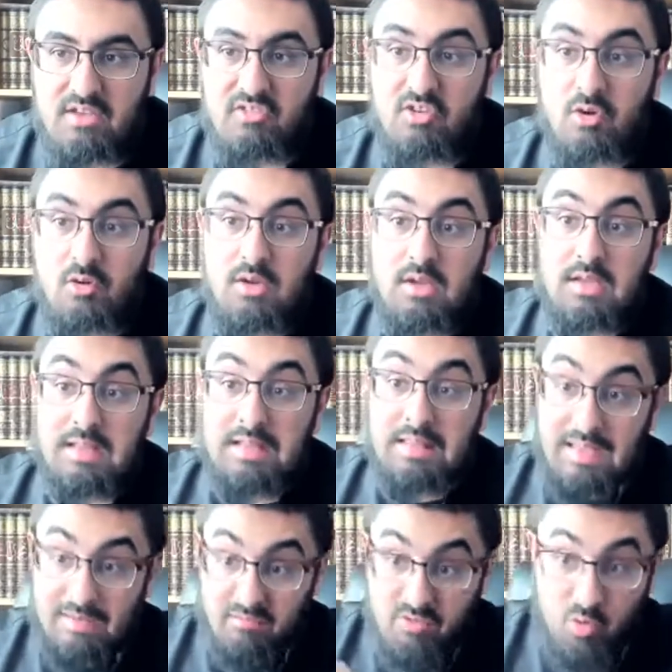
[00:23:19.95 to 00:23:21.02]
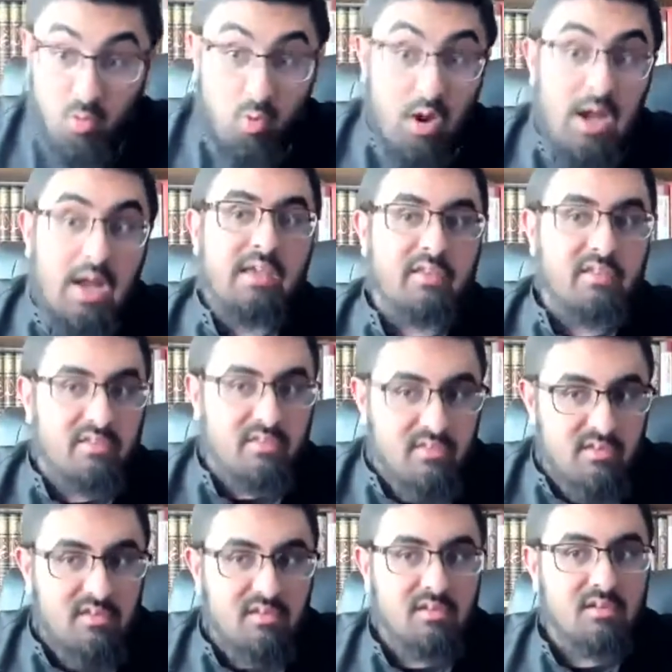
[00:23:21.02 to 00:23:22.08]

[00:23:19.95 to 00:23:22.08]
So that requires